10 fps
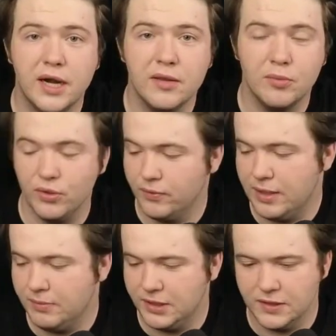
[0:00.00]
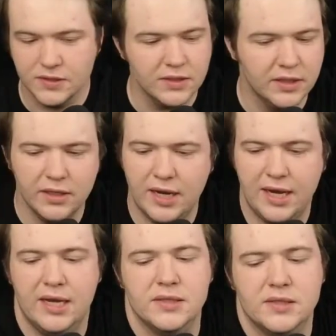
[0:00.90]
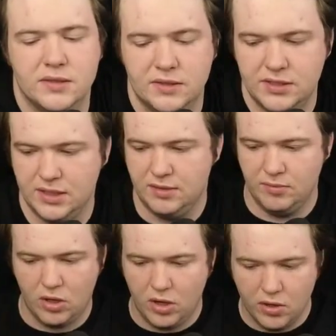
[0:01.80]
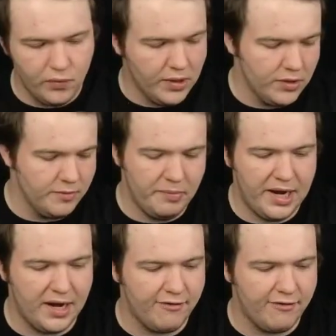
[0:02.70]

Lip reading: of the board, right? Because it has some hardware on the back